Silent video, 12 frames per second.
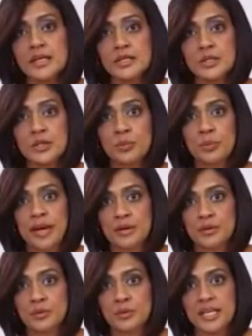scoop
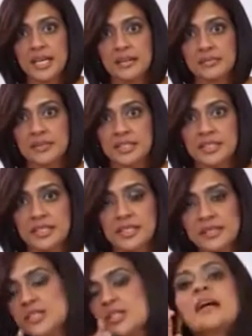out whatever is
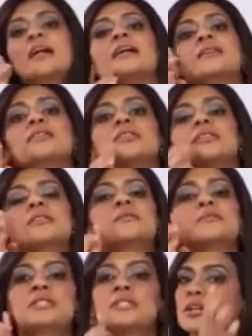in the shell, and just
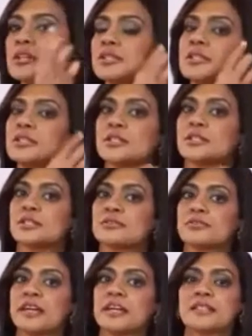massage it into your
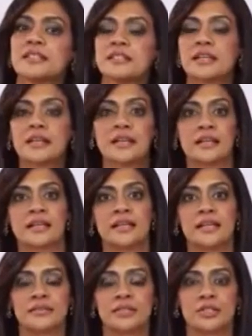face.
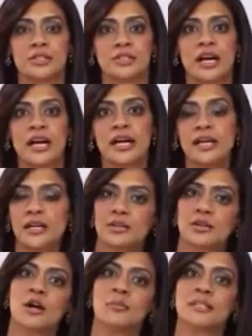Leave it to dry.
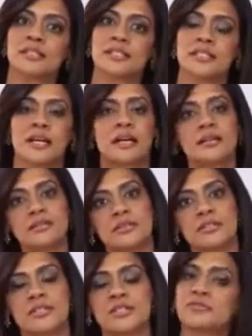Your omelet's done.
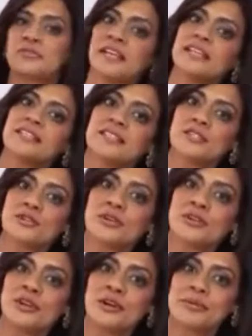Rinse your face. Enjoy
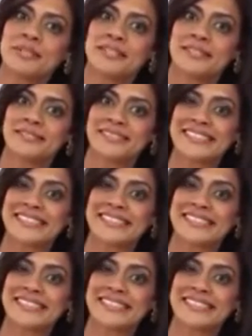your omelet.